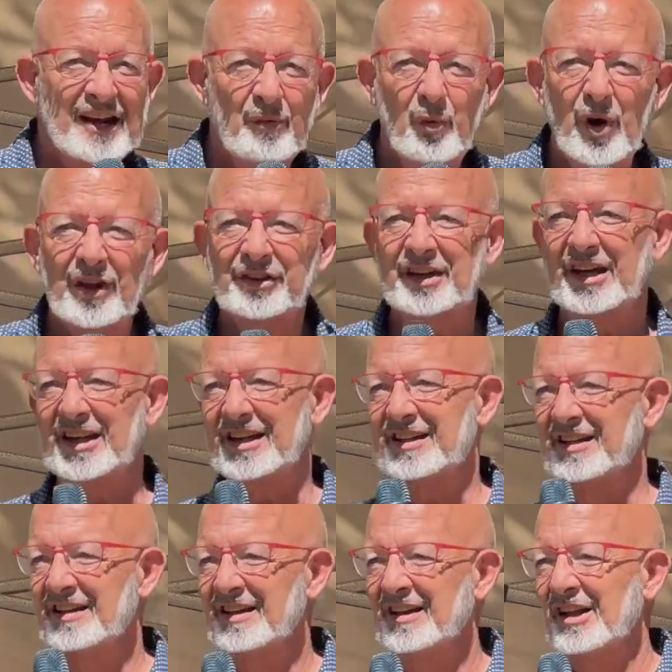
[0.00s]
with it.
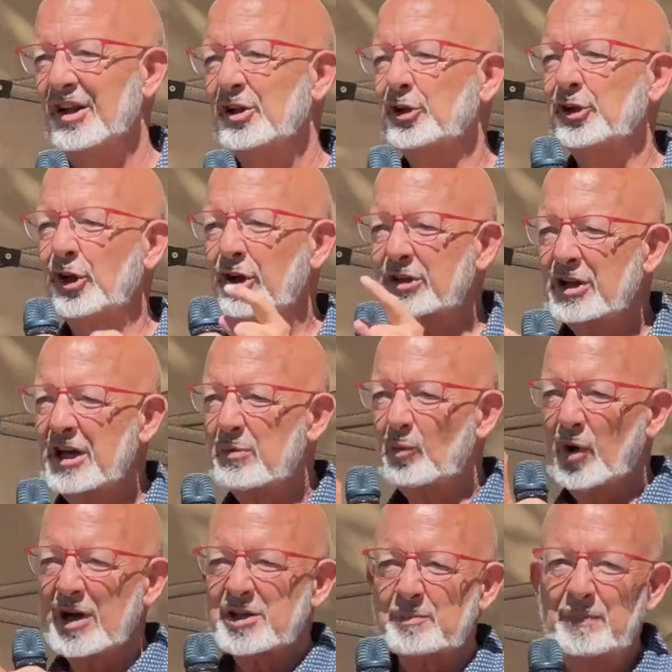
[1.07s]
Look at
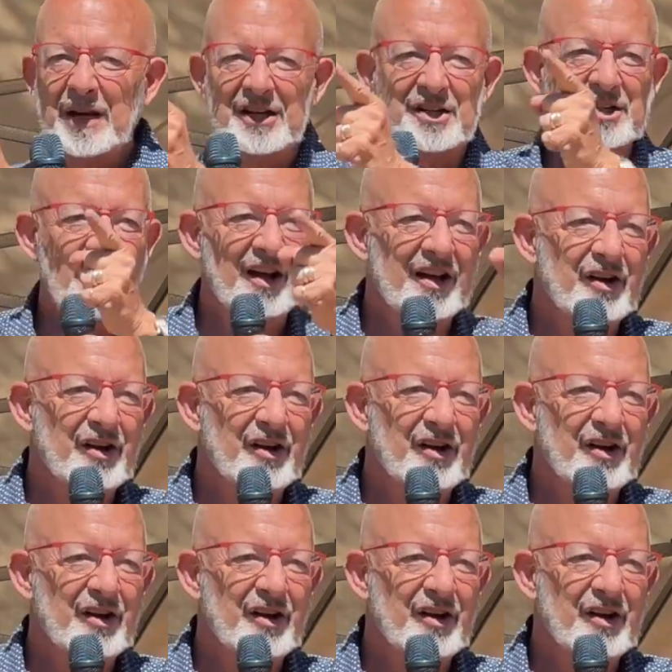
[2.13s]
what's been done